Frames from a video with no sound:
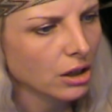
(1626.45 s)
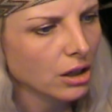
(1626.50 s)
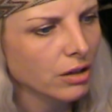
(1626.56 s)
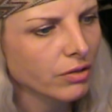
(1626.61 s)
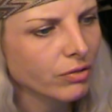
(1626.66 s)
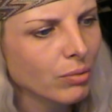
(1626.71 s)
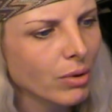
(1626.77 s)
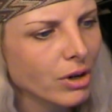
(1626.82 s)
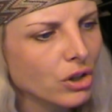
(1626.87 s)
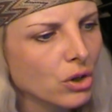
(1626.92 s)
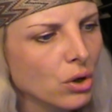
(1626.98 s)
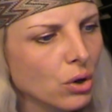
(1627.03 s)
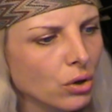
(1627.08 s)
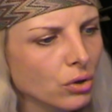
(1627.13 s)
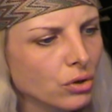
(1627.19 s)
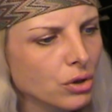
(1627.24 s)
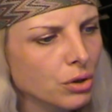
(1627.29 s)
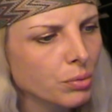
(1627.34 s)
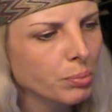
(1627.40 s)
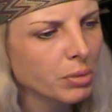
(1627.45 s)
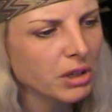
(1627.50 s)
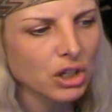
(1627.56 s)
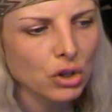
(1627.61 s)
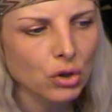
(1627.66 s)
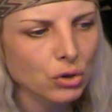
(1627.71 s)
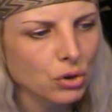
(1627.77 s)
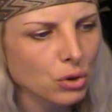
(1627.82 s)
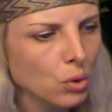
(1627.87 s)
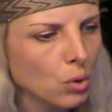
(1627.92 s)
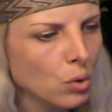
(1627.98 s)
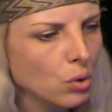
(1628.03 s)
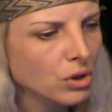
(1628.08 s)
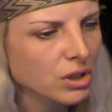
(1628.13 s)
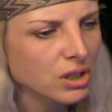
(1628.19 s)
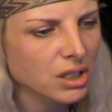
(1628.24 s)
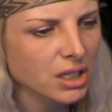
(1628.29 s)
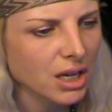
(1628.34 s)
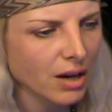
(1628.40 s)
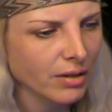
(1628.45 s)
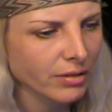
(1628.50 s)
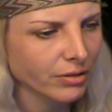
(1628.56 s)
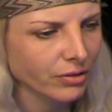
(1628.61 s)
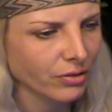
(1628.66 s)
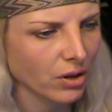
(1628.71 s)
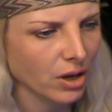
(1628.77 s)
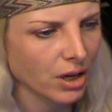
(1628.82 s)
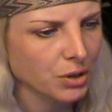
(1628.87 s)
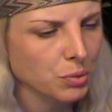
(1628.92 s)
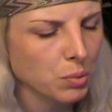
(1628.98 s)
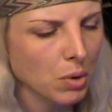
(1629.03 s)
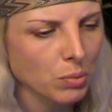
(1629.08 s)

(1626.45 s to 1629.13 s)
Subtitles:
If one be not awed and terrified,